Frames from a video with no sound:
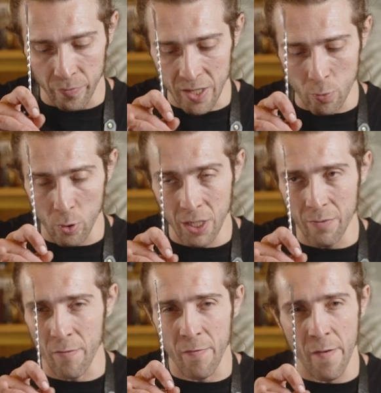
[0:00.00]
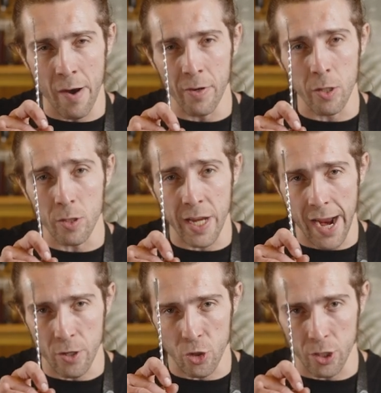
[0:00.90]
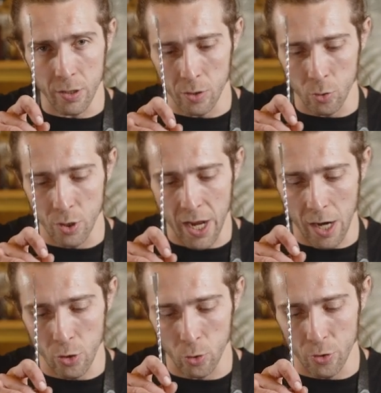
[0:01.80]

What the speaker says: This will give a very good texture to the actual